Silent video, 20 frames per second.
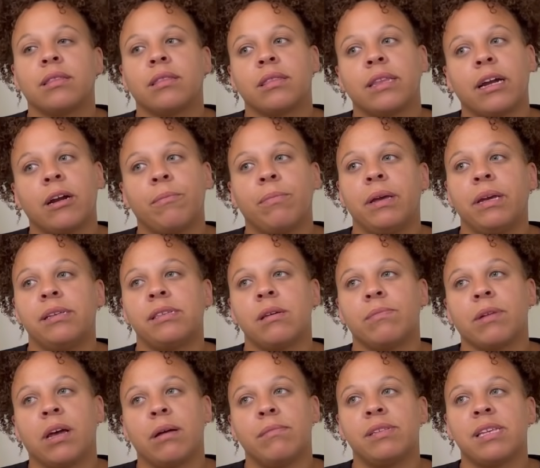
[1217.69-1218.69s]
therapy
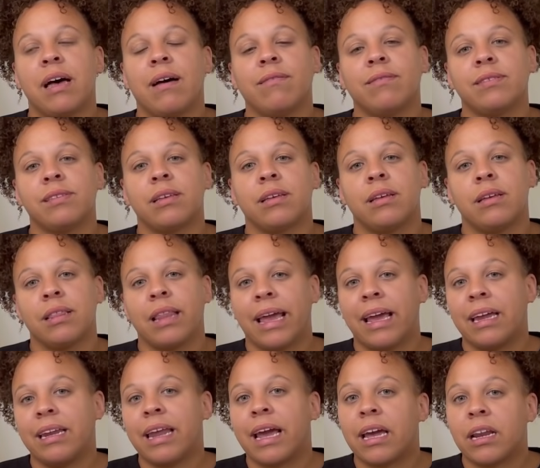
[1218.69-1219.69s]
sometimes has
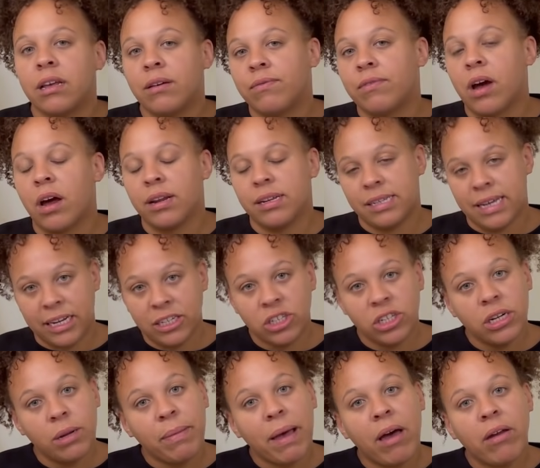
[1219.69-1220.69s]
like a negative
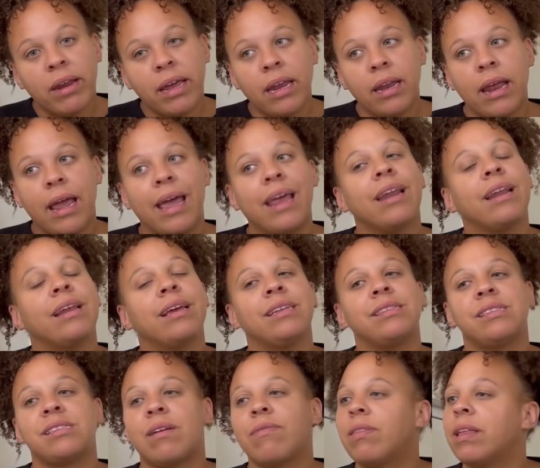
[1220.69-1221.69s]
connotation about it and
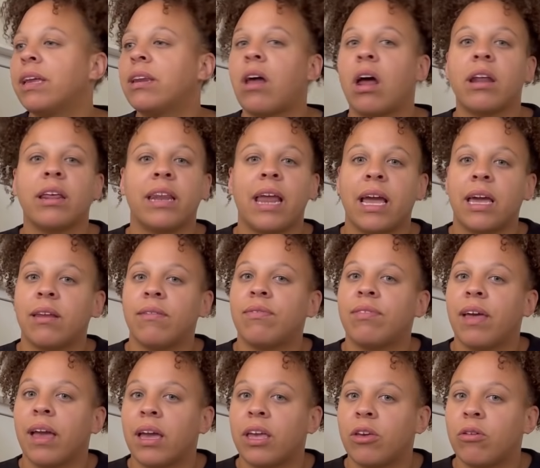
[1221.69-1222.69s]
it's definitely not a negative
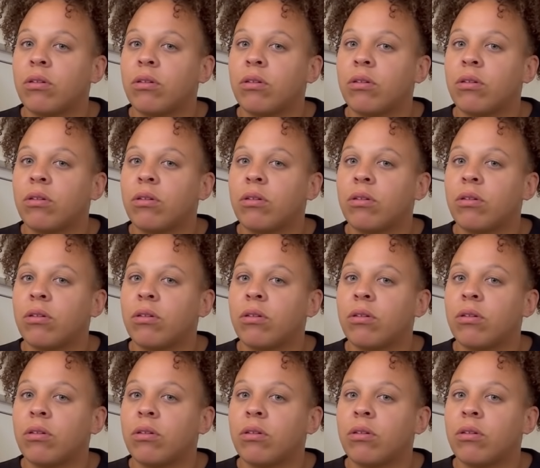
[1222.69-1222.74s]
thing.